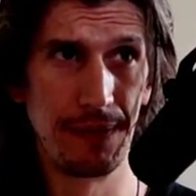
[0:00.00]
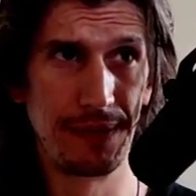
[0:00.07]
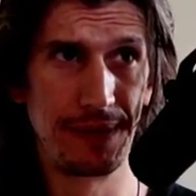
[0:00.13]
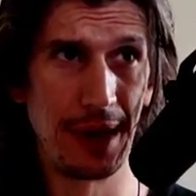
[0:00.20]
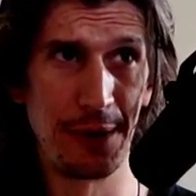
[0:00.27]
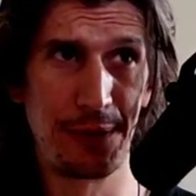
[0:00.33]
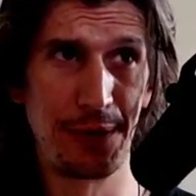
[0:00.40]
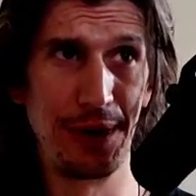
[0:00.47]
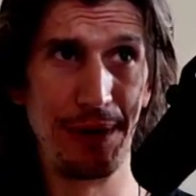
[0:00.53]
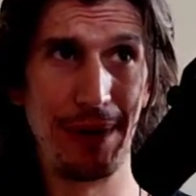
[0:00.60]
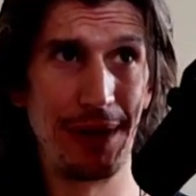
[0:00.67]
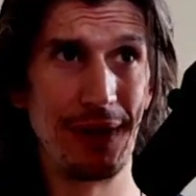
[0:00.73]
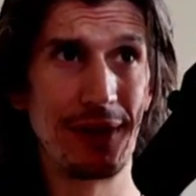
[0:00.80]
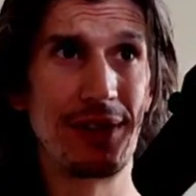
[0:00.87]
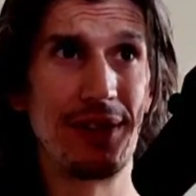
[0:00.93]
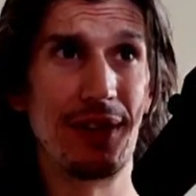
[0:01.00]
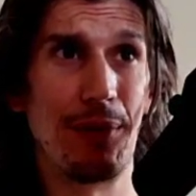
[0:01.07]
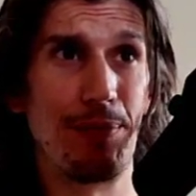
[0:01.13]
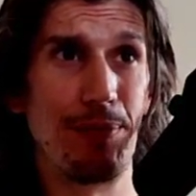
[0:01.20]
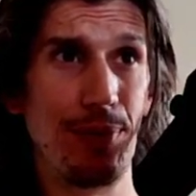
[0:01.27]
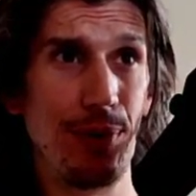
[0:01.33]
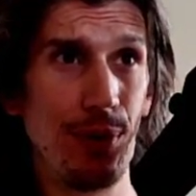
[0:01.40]
Definitely, man. This is a
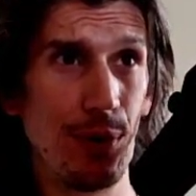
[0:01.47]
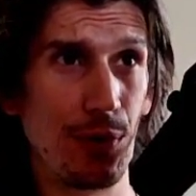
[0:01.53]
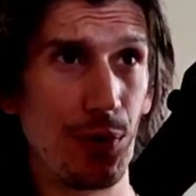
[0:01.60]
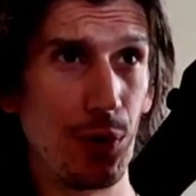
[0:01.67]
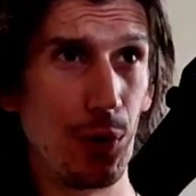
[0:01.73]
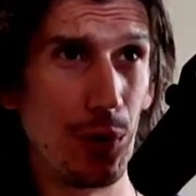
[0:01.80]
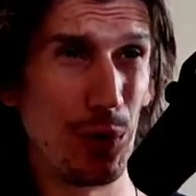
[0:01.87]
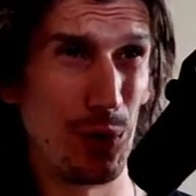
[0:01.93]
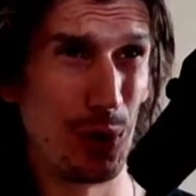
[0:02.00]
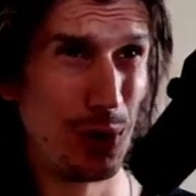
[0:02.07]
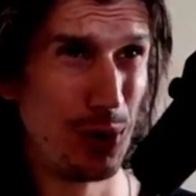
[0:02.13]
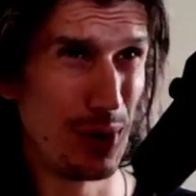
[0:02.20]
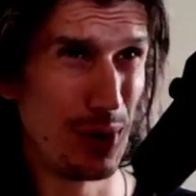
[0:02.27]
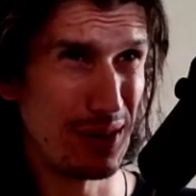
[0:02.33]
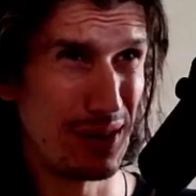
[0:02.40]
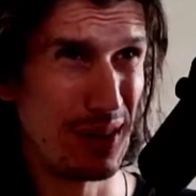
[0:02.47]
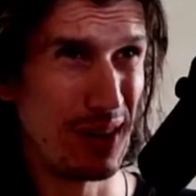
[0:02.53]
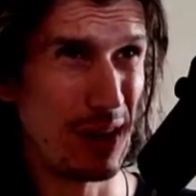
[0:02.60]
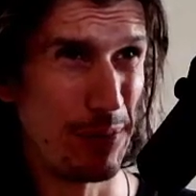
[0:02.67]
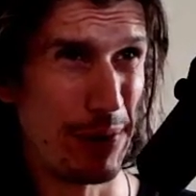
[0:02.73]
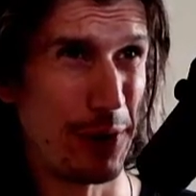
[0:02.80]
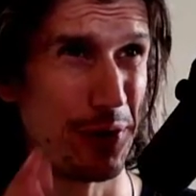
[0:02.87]
beautiful wheel. What do you
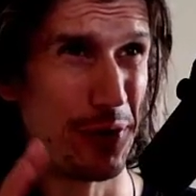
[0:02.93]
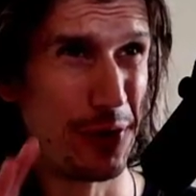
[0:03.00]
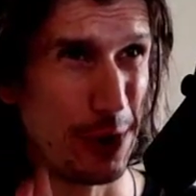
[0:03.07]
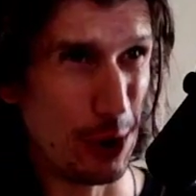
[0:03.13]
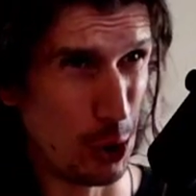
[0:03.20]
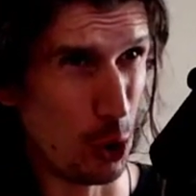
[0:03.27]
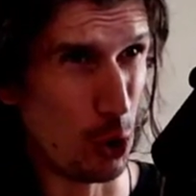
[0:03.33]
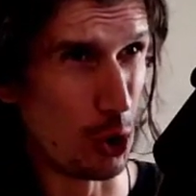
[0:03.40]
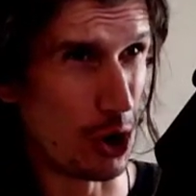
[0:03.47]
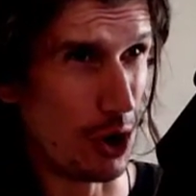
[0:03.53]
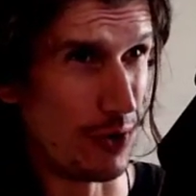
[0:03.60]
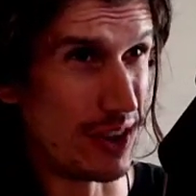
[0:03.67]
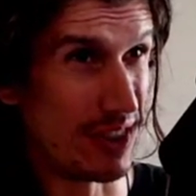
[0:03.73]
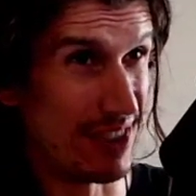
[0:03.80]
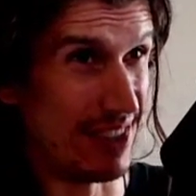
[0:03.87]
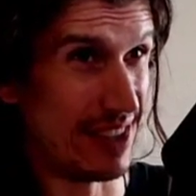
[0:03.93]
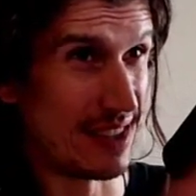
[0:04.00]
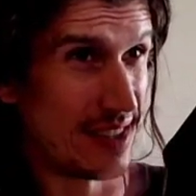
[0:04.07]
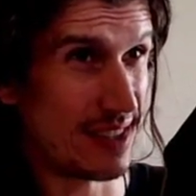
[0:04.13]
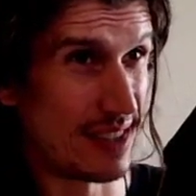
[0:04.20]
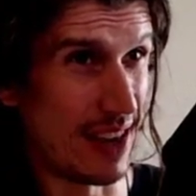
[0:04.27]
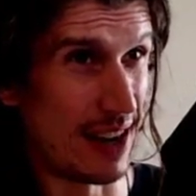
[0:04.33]
think about the look of it, the
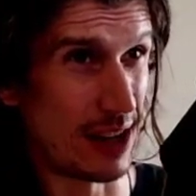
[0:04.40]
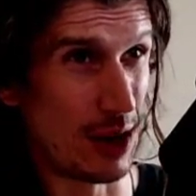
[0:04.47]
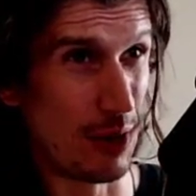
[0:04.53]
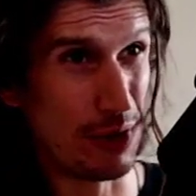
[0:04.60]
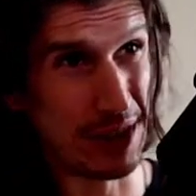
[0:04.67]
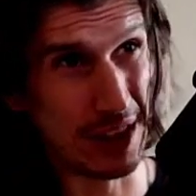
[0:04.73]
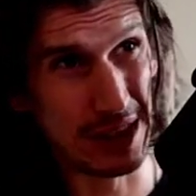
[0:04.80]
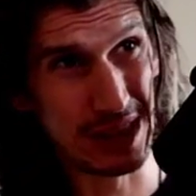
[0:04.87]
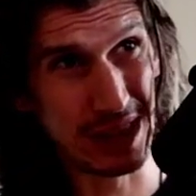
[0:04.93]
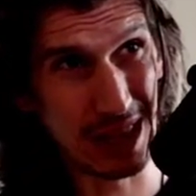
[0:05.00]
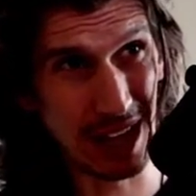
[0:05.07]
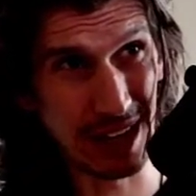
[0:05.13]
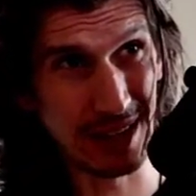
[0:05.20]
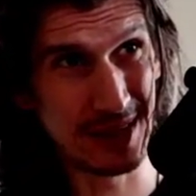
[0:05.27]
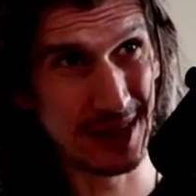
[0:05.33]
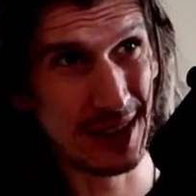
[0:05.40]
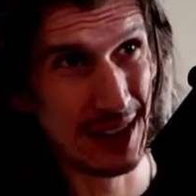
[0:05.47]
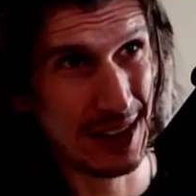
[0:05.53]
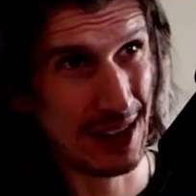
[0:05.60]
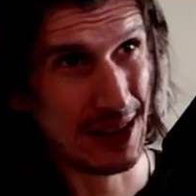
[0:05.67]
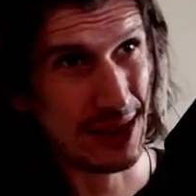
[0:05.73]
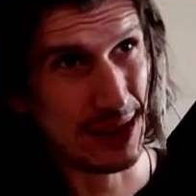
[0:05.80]
aesthetic of it, the light?
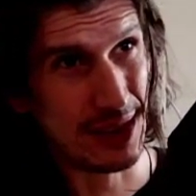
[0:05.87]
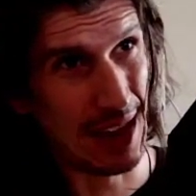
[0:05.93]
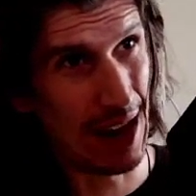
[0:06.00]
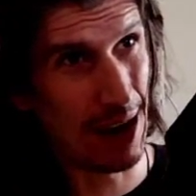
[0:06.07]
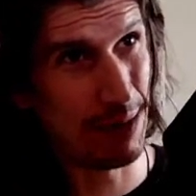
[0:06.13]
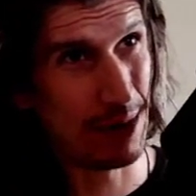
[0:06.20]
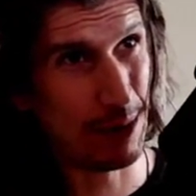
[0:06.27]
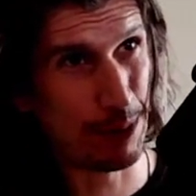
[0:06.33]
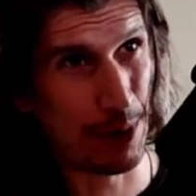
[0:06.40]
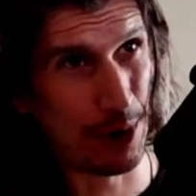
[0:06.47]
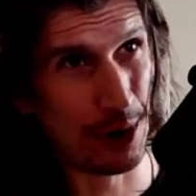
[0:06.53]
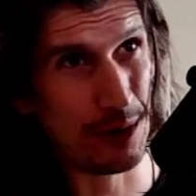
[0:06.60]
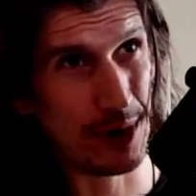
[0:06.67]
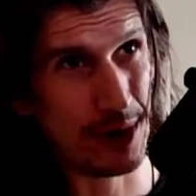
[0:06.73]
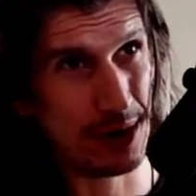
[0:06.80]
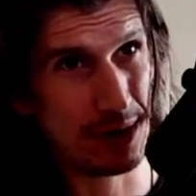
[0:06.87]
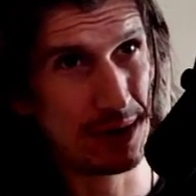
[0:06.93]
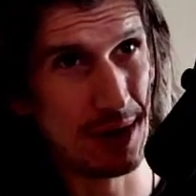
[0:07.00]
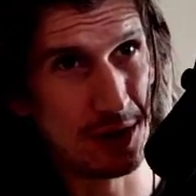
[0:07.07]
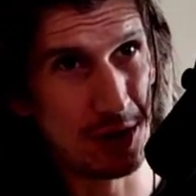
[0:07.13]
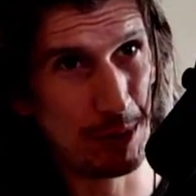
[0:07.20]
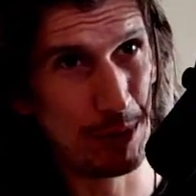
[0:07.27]
Every part of it is
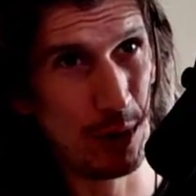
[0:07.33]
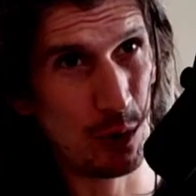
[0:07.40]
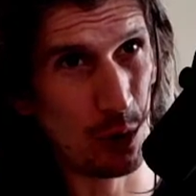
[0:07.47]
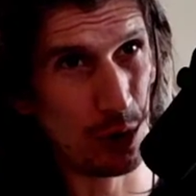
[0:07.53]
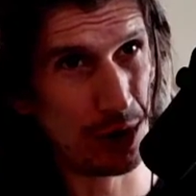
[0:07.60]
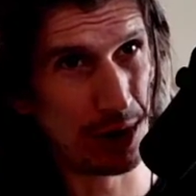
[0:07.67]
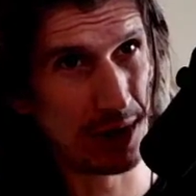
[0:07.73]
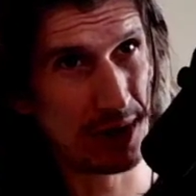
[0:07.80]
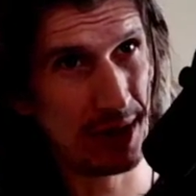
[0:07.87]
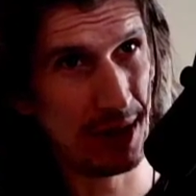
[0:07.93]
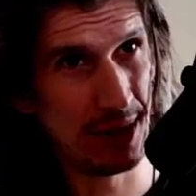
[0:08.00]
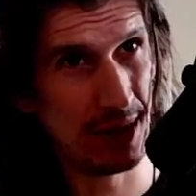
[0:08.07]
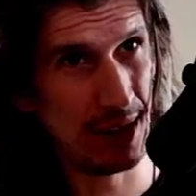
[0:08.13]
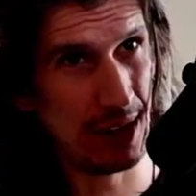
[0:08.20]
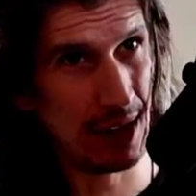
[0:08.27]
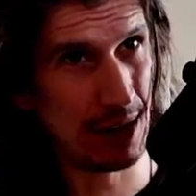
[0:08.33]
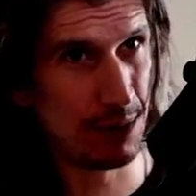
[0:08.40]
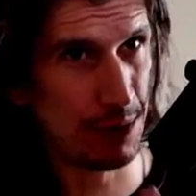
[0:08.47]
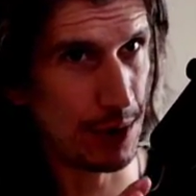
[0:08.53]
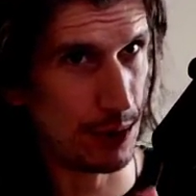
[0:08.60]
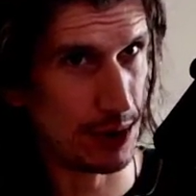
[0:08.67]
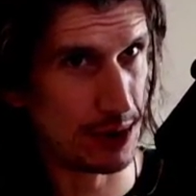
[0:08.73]
such a beautiful. And you can see the
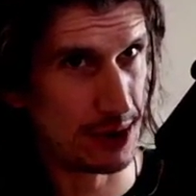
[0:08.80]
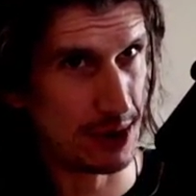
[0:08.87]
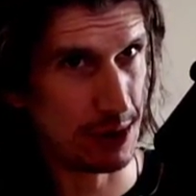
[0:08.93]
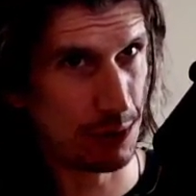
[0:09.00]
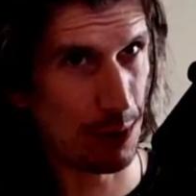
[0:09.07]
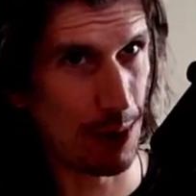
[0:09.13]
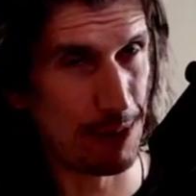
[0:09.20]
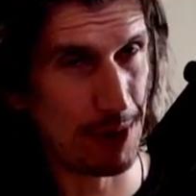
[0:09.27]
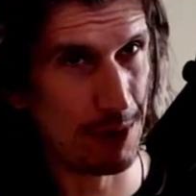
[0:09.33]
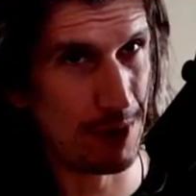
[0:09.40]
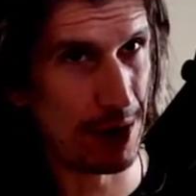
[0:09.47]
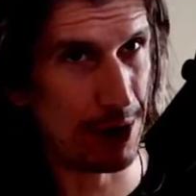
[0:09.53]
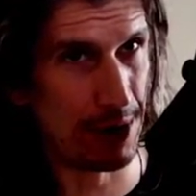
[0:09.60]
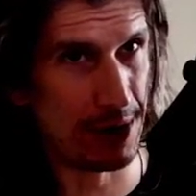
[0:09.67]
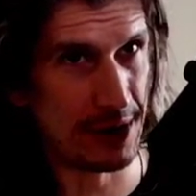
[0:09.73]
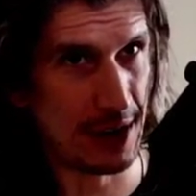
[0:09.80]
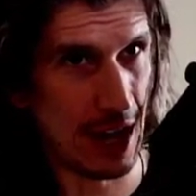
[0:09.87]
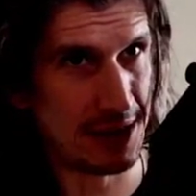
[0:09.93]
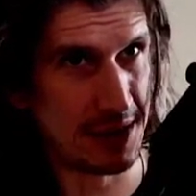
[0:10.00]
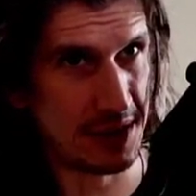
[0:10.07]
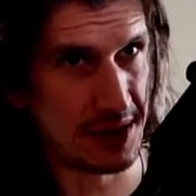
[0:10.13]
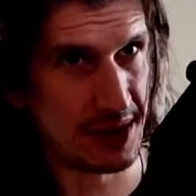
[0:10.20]
influences from the Veteran. It
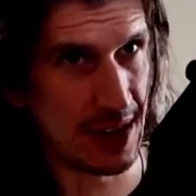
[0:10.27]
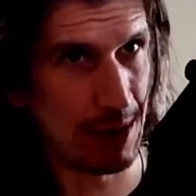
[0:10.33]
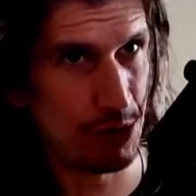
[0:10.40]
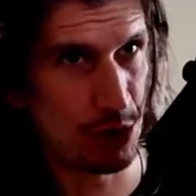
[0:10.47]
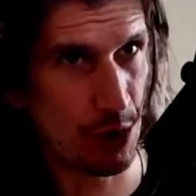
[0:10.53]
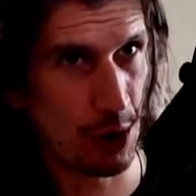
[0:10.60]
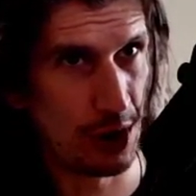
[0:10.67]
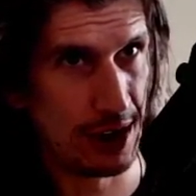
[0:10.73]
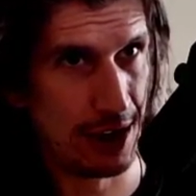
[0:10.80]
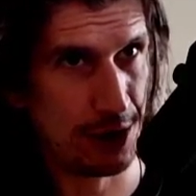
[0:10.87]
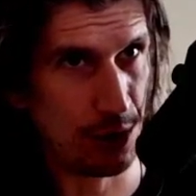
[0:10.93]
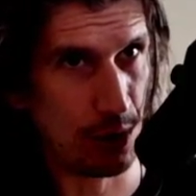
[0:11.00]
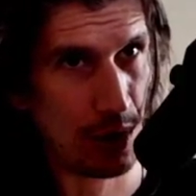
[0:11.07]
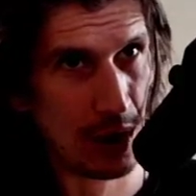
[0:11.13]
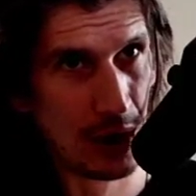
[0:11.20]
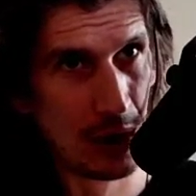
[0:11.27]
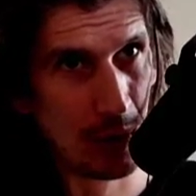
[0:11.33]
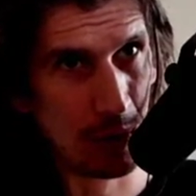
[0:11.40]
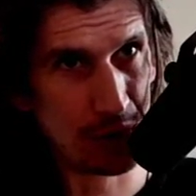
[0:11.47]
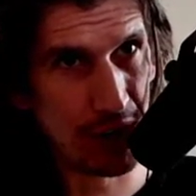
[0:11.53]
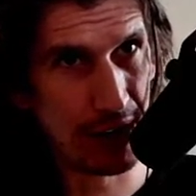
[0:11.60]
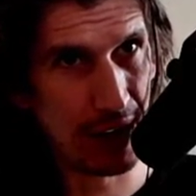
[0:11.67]
has the same trolley handle,
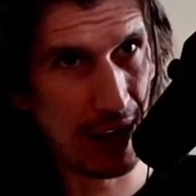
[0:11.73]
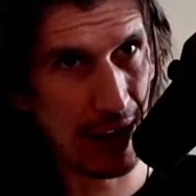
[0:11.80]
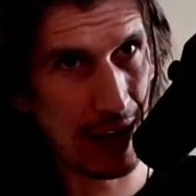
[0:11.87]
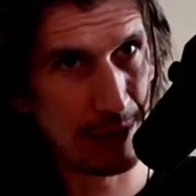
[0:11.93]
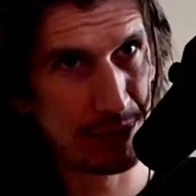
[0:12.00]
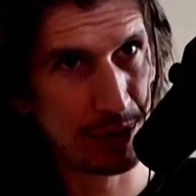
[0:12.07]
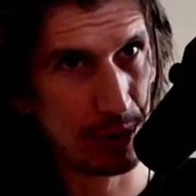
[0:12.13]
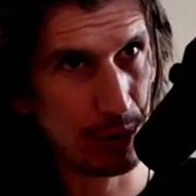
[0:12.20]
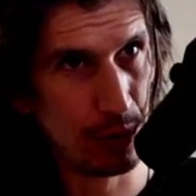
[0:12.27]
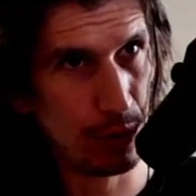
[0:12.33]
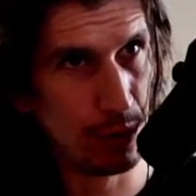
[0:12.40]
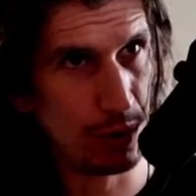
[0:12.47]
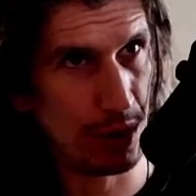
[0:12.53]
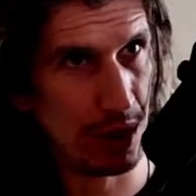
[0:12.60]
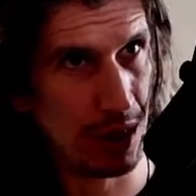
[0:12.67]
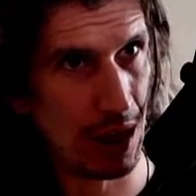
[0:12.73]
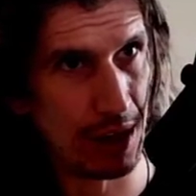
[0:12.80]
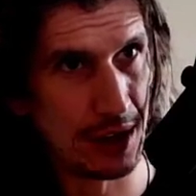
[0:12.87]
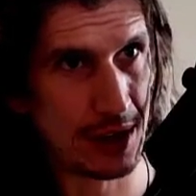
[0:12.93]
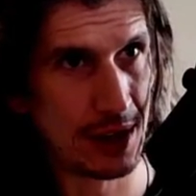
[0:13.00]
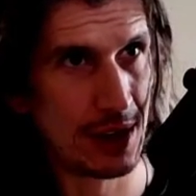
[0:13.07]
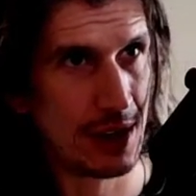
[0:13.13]
which I absolutely
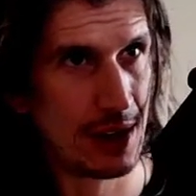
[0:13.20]
like.